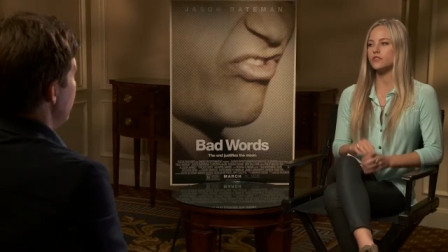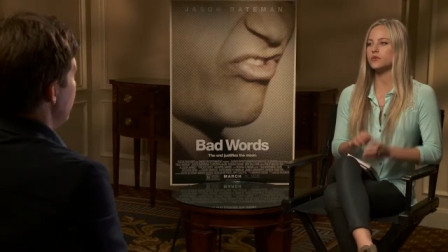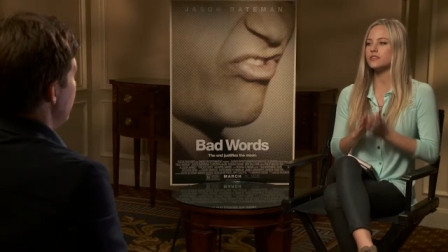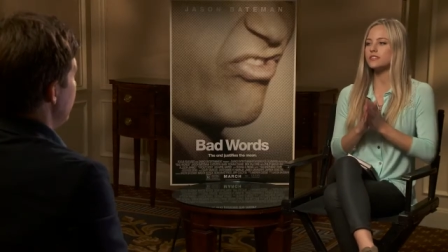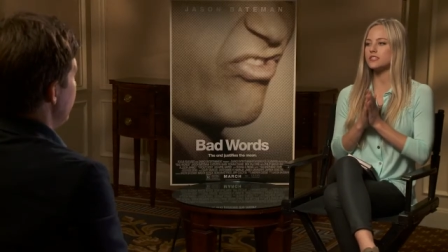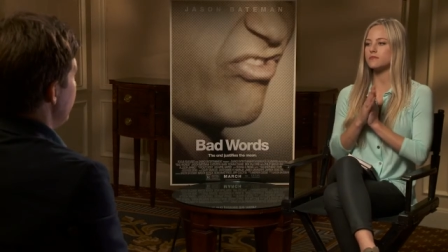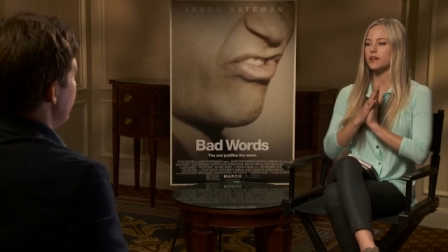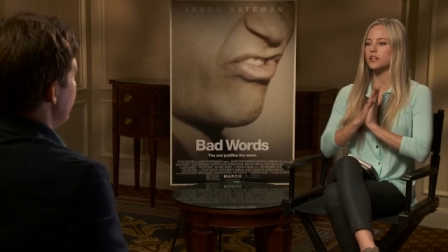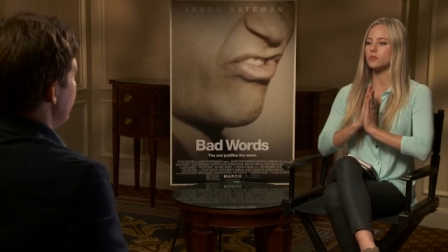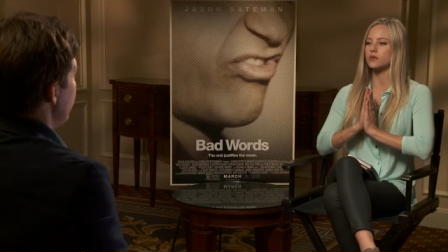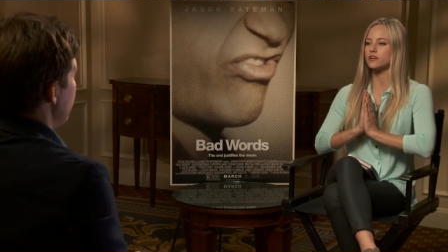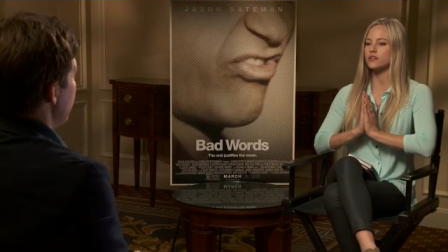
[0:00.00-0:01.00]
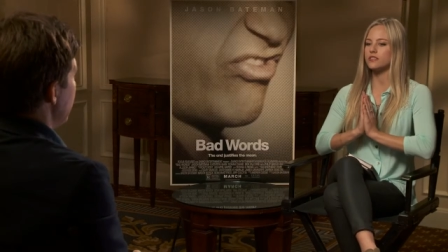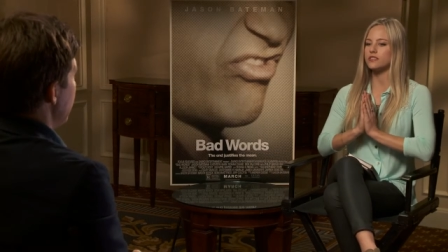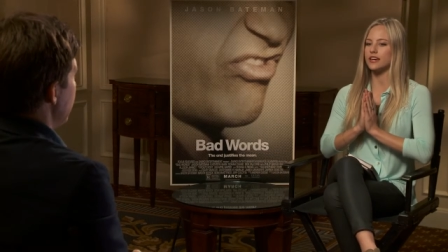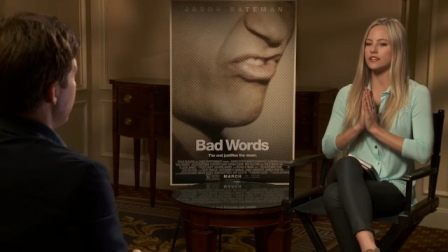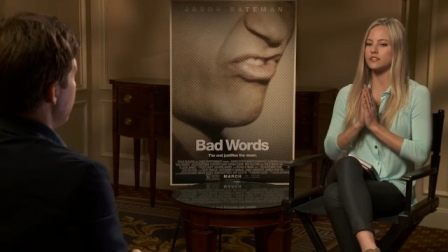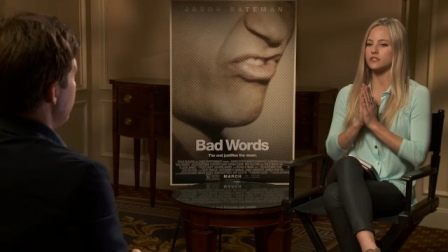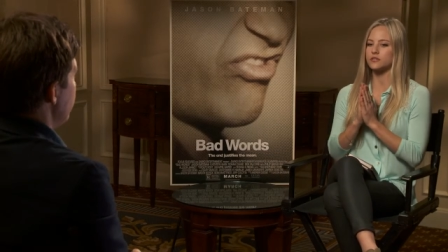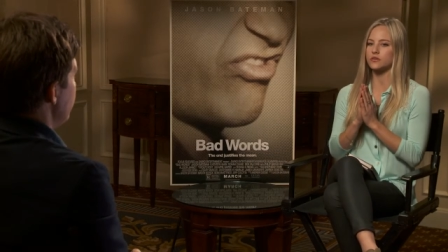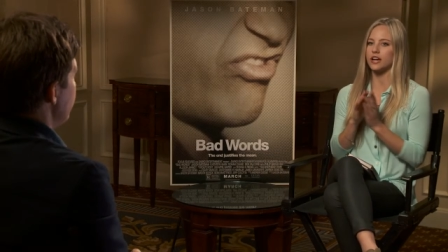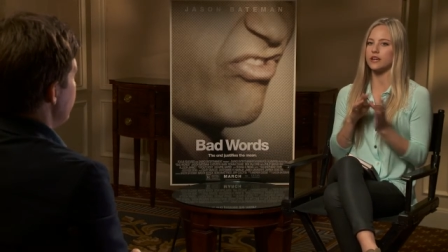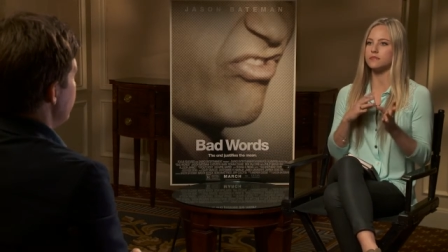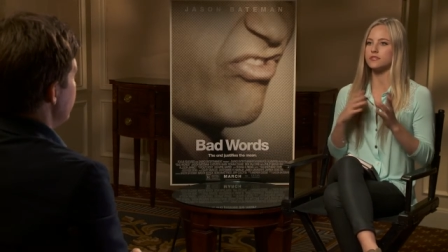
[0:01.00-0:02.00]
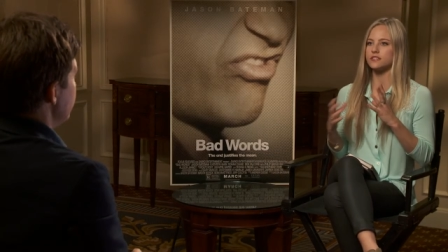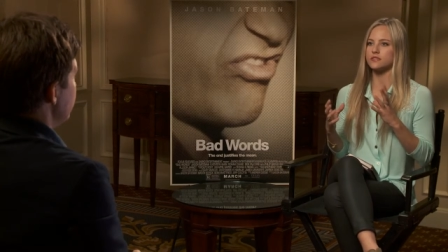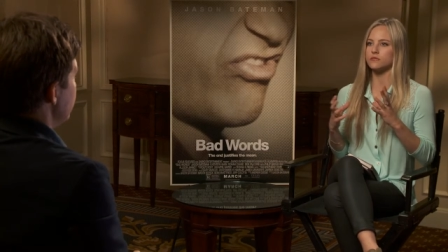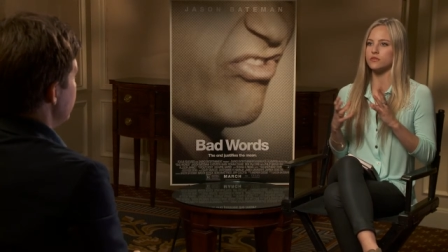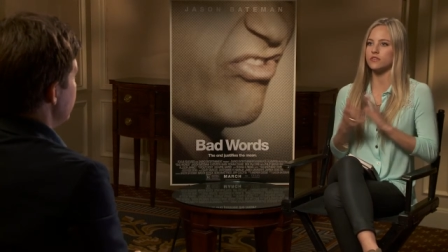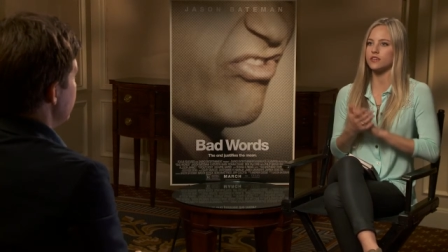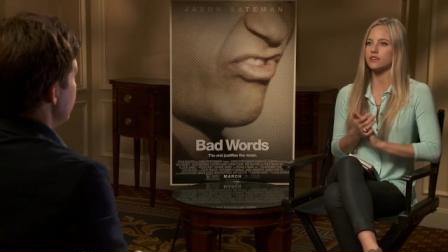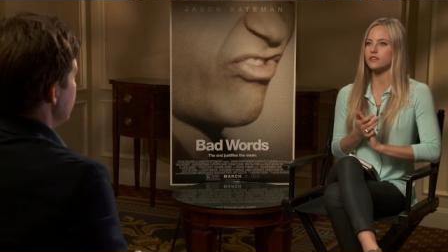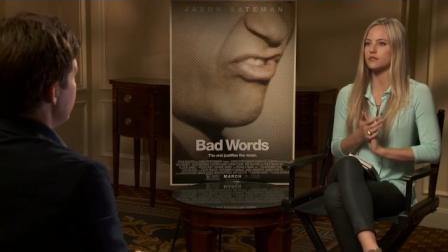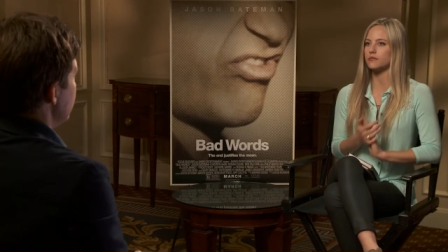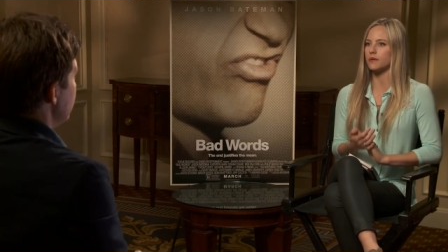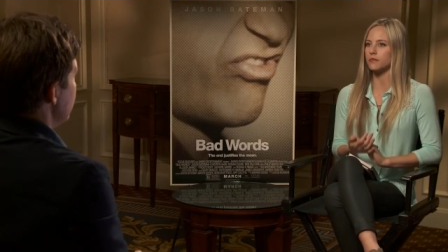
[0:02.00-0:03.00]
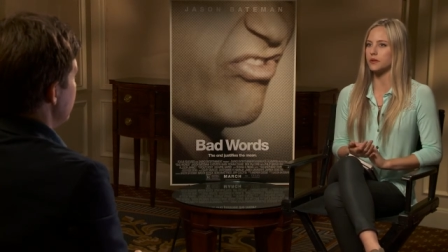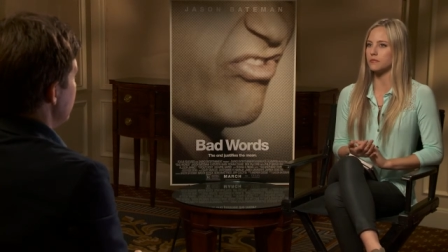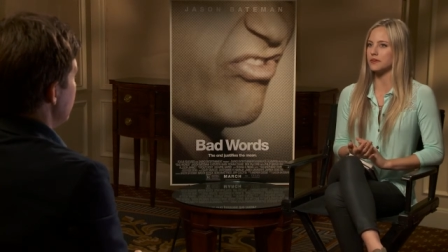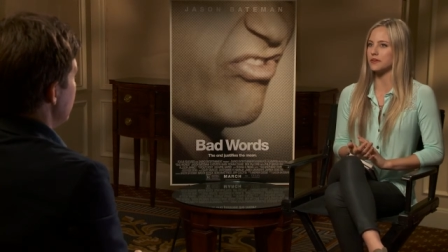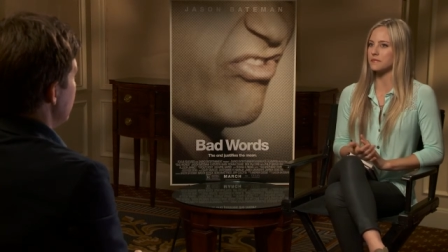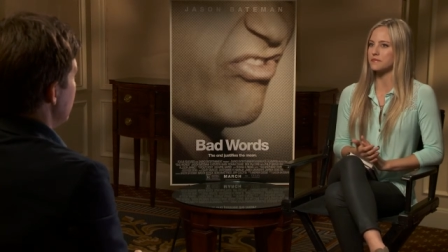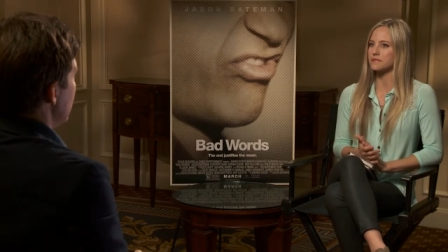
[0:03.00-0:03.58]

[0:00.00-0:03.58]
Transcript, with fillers: if you can spell a word that describes this movie, what would it be?